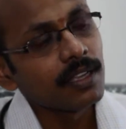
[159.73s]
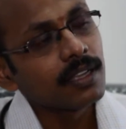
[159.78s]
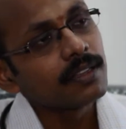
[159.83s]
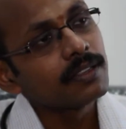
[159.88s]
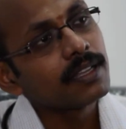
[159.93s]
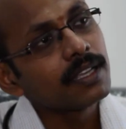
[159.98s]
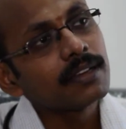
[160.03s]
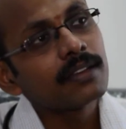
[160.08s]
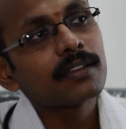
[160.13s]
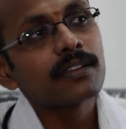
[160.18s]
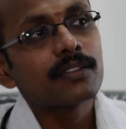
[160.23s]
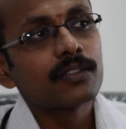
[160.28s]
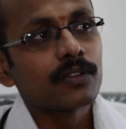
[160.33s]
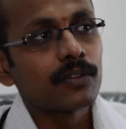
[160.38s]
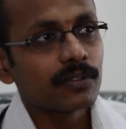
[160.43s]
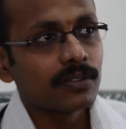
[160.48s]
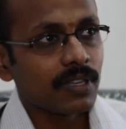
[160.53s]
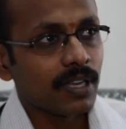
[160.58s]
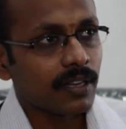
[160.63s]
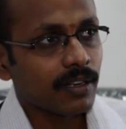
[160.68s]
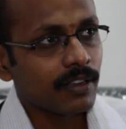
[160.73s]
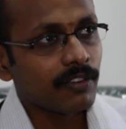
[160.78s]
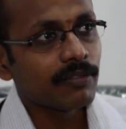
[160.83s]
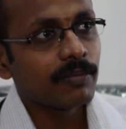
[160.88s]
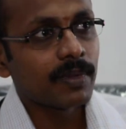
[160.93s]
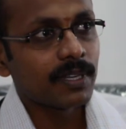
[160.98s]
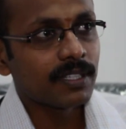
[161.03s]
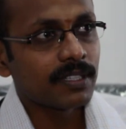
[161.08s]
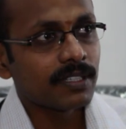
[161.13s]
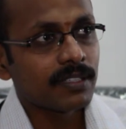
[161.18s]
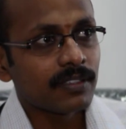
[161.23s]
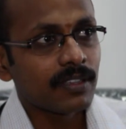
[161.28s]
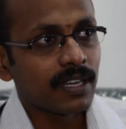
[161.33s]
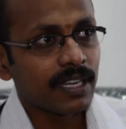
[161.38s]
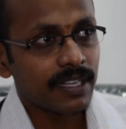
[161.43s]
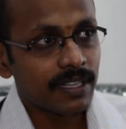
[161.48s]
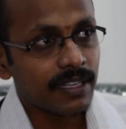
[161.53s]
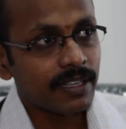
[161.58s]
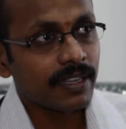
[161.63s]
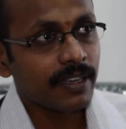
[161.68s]
then those kind of patients are
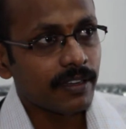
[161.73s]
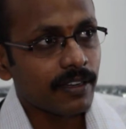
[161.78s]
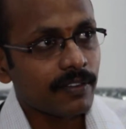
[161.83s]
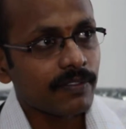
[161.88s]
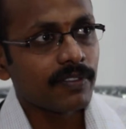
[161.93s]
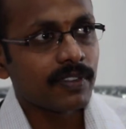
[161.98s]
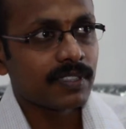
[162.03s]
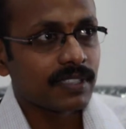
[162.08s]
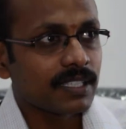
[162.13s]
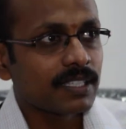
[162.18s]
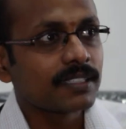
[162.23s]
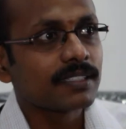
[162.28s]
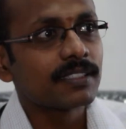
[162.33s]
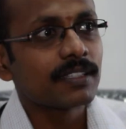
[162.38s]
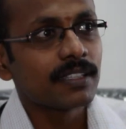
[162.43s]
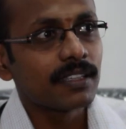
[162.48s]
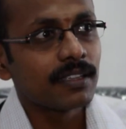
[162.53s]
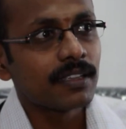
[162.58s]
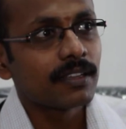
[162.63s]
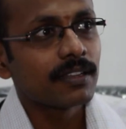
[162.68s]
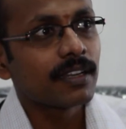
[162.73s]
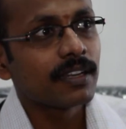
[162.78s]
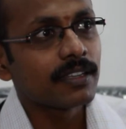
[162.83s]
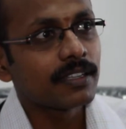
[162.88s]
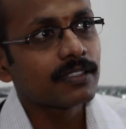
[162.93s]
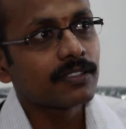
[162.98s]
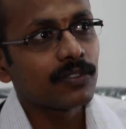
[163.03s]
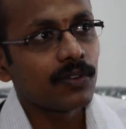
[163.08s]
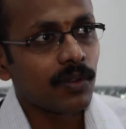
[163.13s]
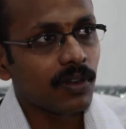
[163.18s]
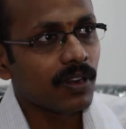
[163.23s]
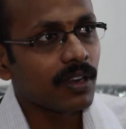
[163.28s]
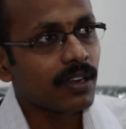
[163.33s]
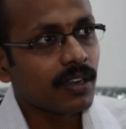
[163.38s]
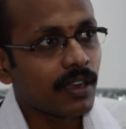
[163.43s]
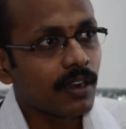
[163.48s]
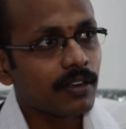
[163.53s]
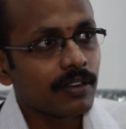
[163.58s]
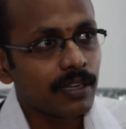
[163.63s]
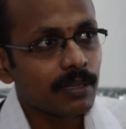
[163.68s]
indicated for surgery, that is
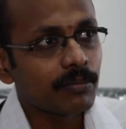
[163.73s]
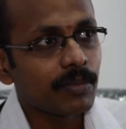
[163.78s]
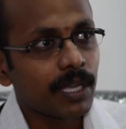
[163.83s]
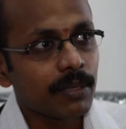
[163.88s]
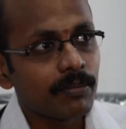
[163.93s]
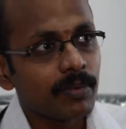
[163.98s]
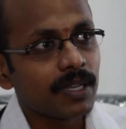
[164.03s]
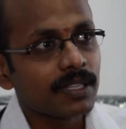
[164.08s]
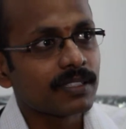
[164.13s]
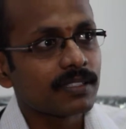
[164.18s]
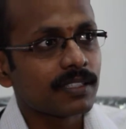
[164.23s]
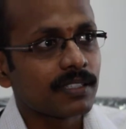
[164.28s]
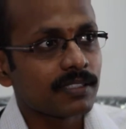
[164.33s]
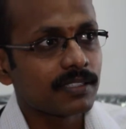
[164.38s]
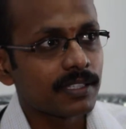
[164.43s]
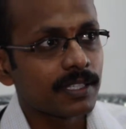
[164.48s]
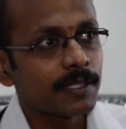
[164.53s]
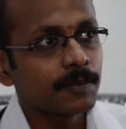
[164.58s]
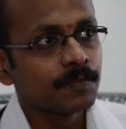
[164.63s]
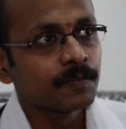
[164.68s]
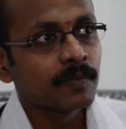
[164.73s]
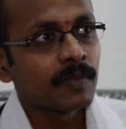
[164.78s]
coronary artery bypass surgery.